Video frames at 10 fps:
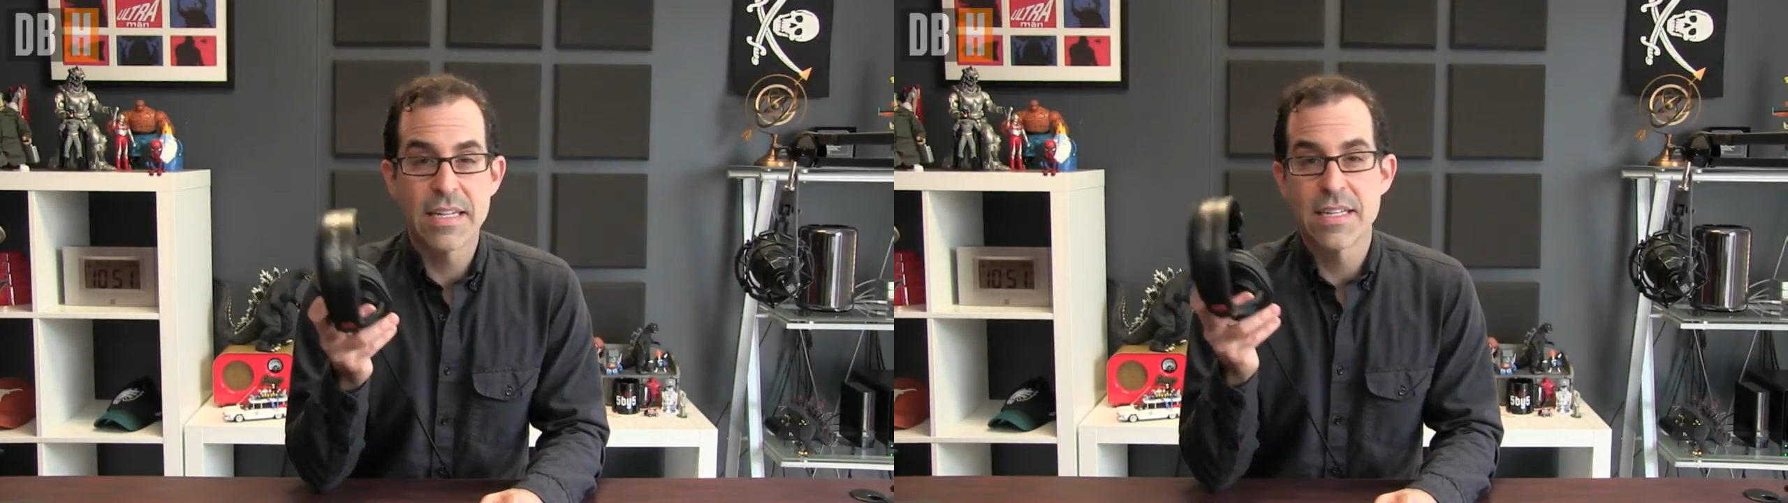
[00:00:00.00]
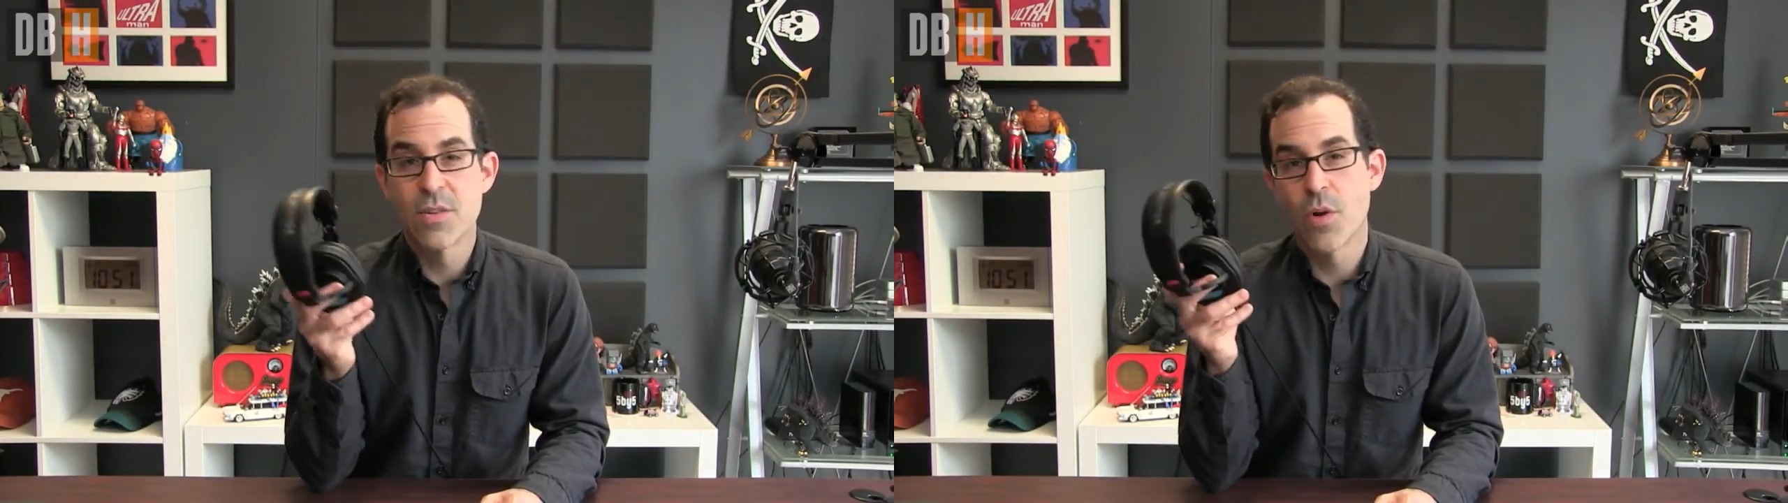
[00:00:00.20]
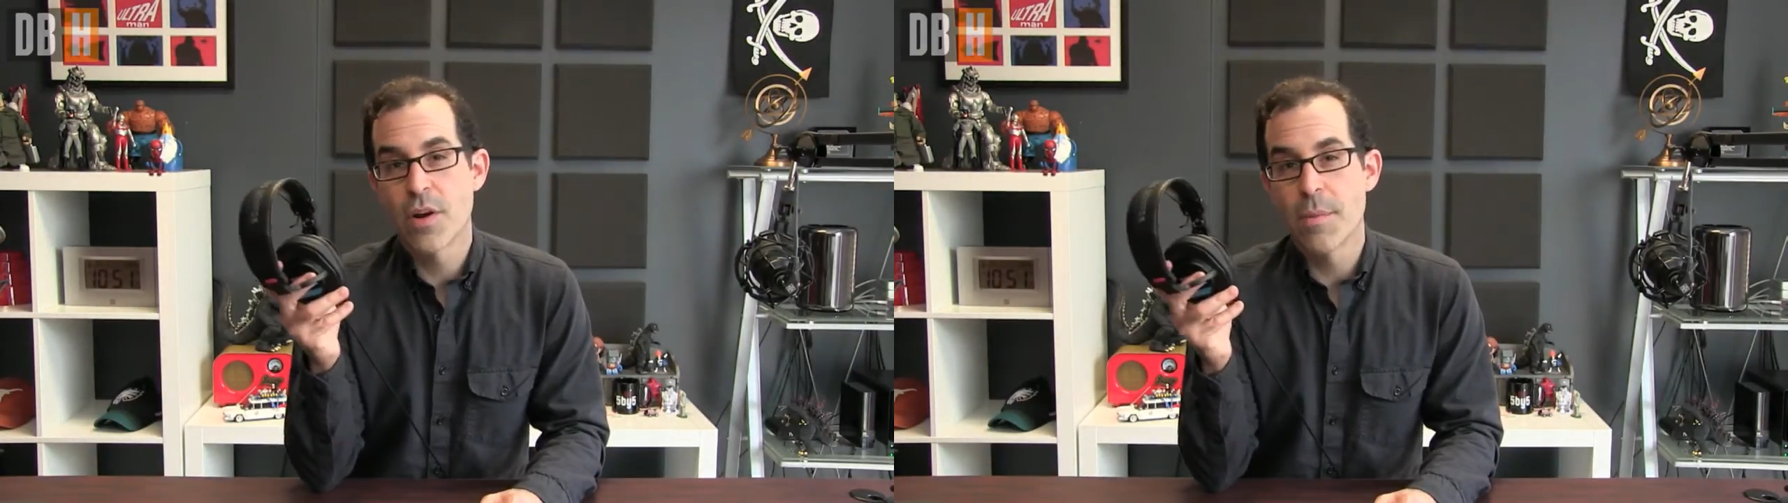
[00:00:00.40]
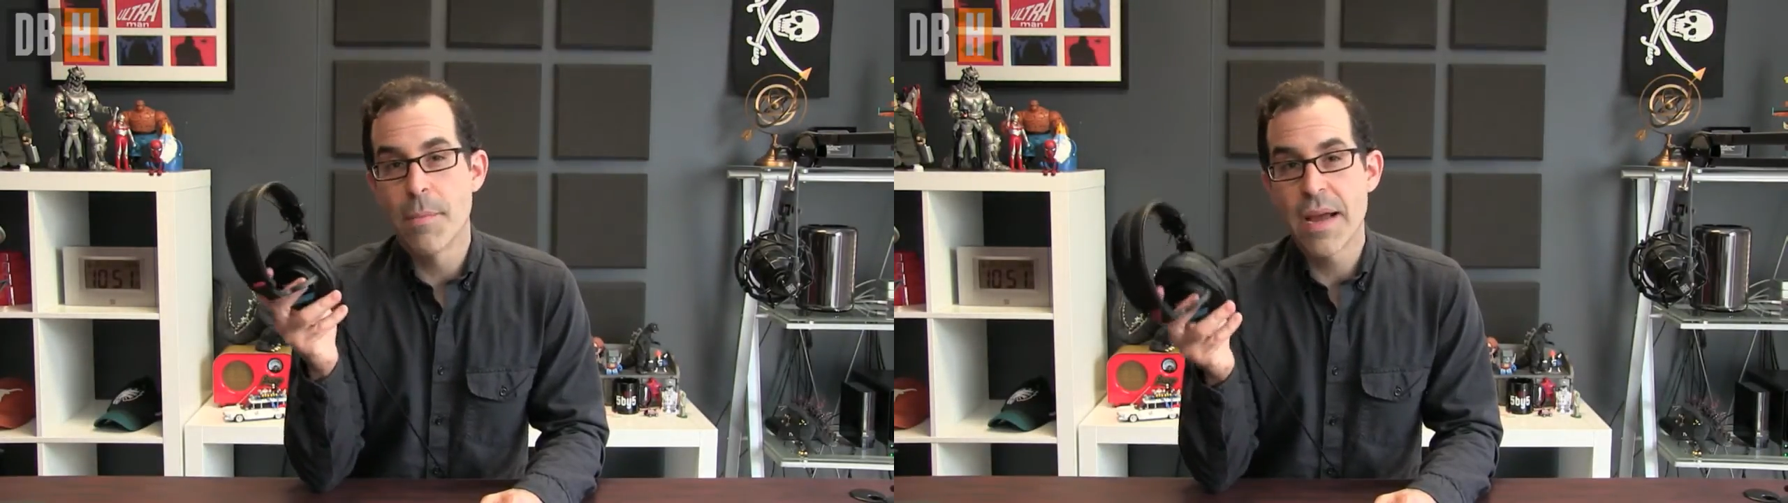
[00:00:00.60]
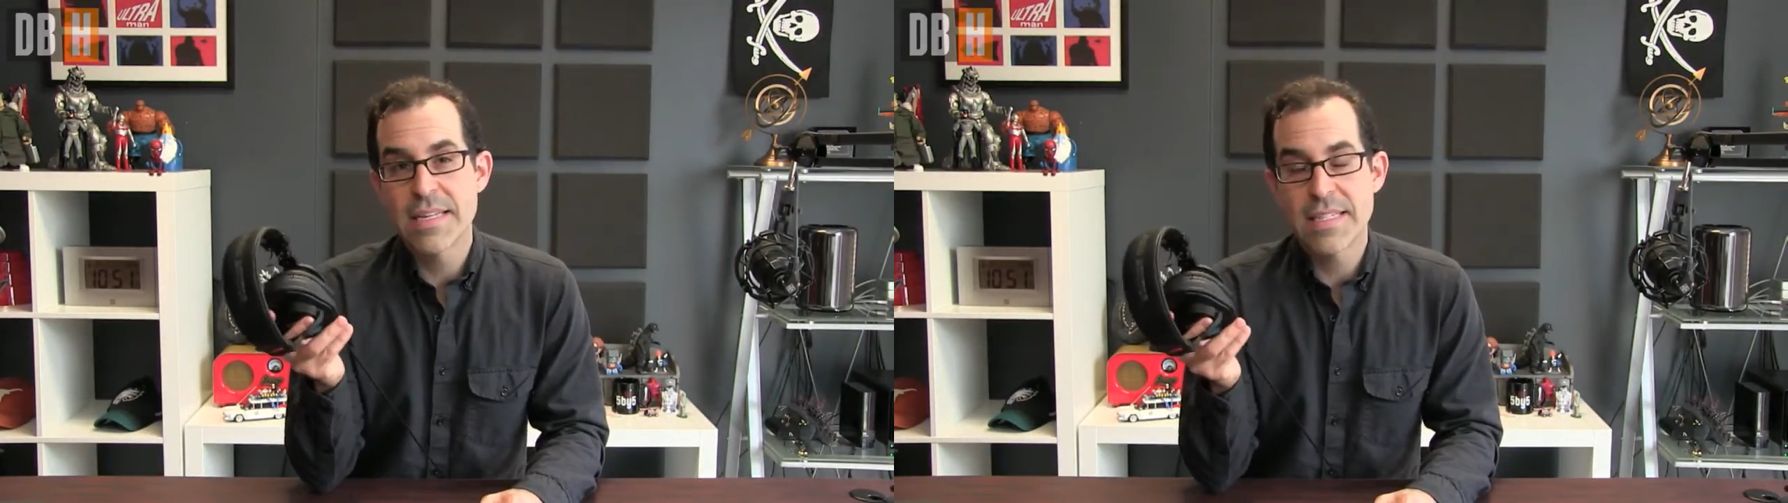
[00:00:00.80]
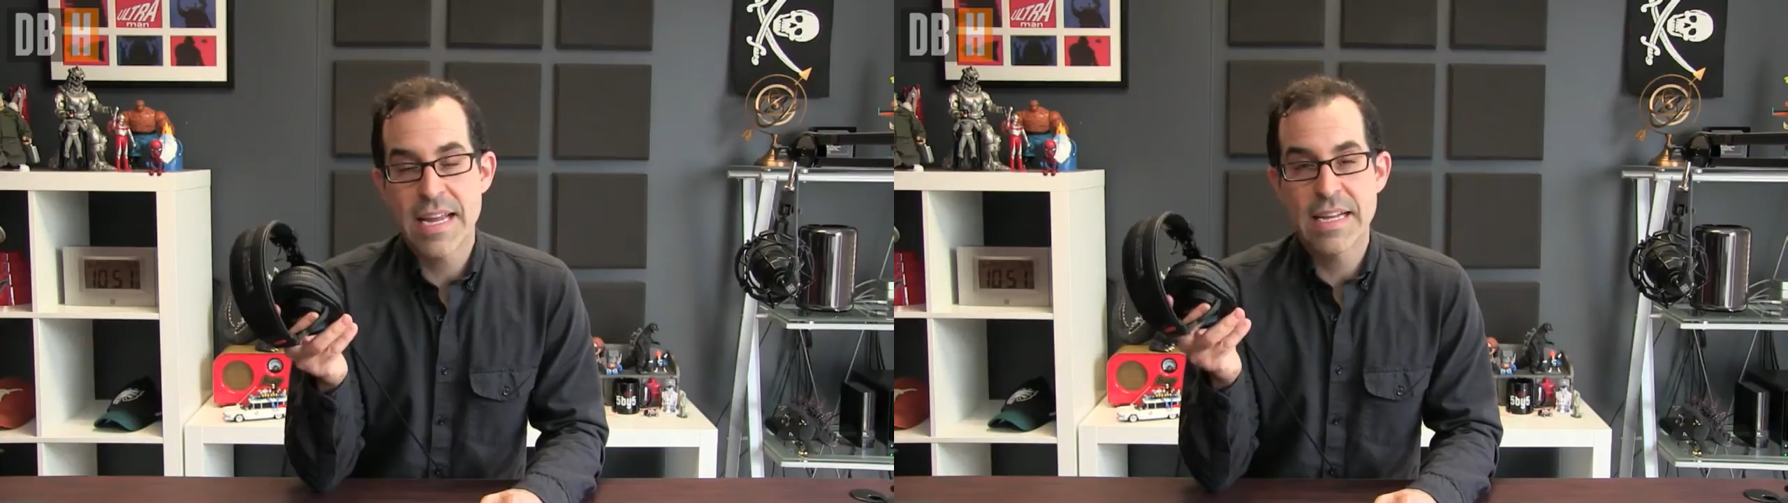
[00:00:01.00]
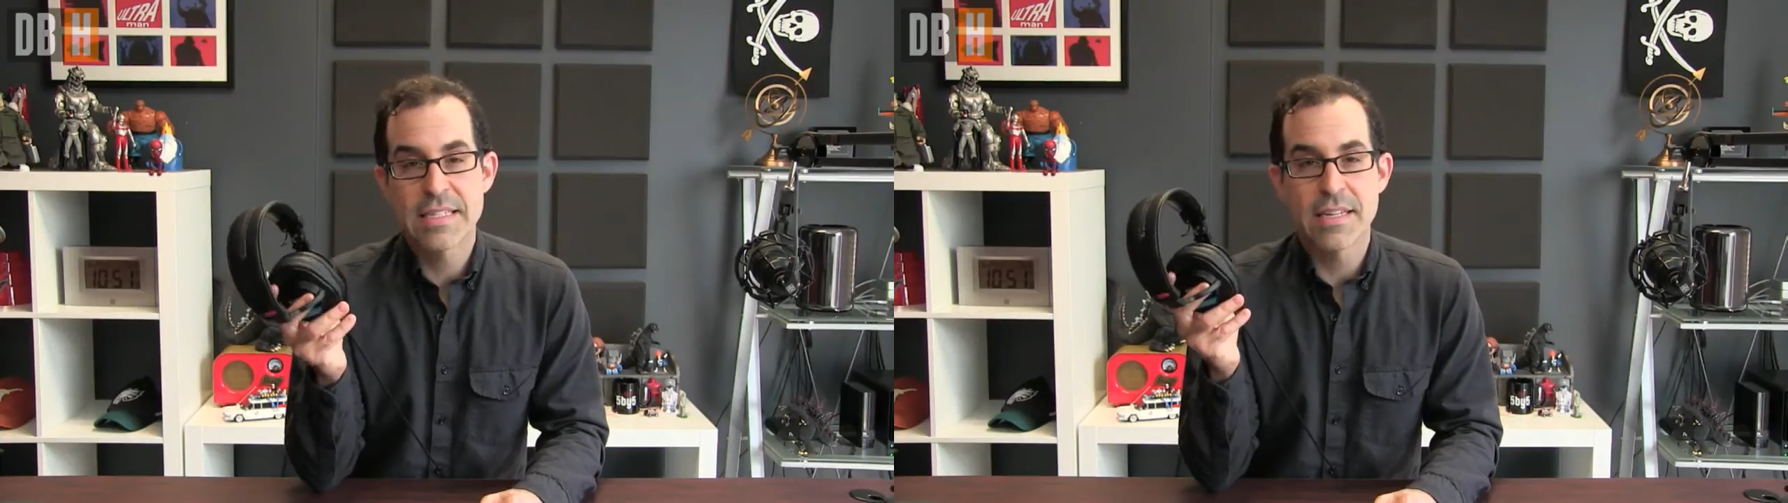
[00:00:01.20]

I did one on mic stands